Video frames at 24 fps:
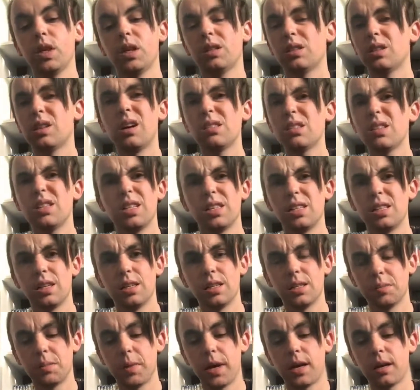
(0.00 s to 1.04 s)
So I was just
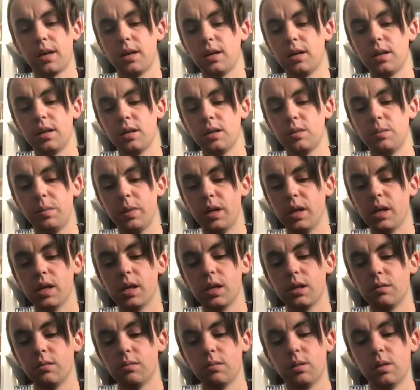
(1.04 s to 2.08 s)
expecting it to
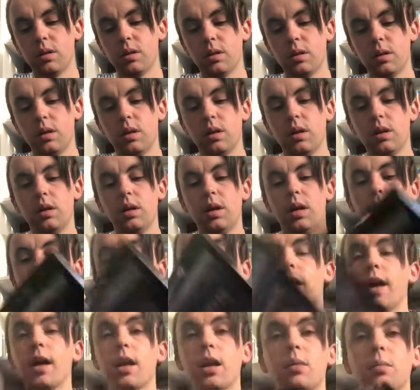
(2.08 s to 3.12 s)
be a
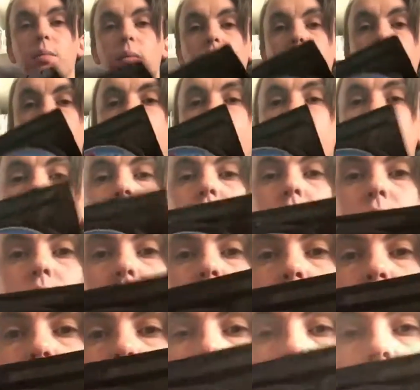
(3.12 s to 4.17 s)
campy,
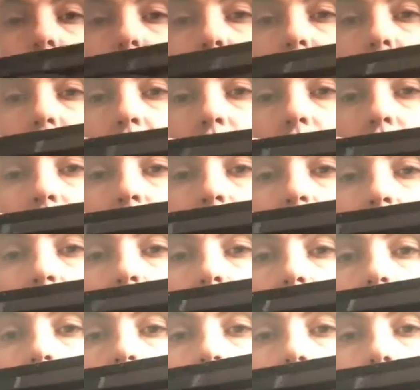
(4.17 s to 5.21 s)
shittier
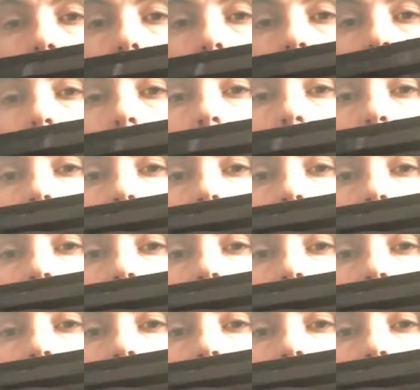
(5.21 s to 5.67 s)
version